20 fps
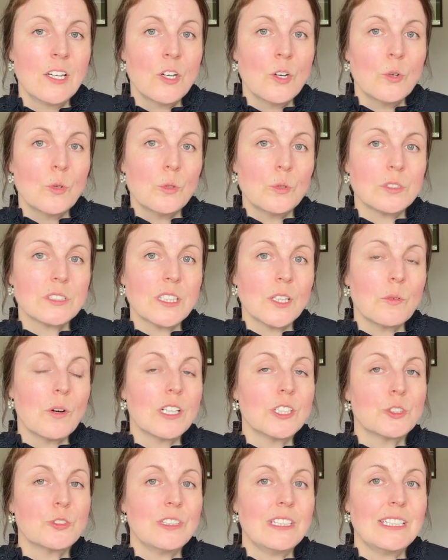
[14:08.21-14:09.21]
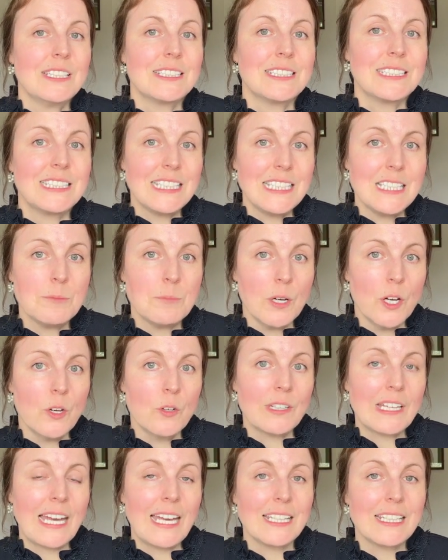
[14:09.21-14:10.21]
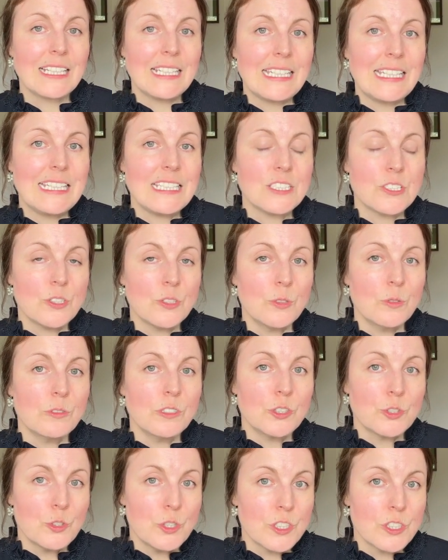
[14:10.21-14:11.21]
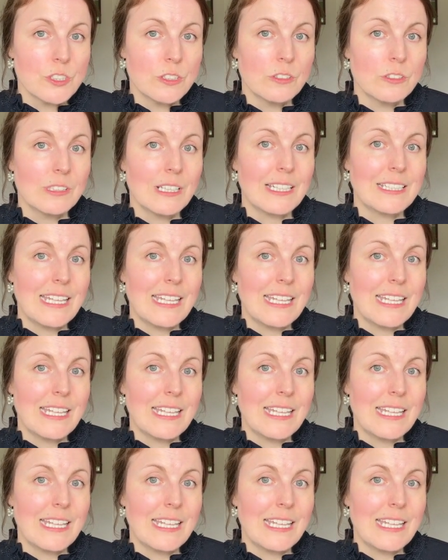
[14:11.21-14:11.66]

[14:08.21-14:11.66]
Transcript: Also, untreated SIBO can lead to nutritional and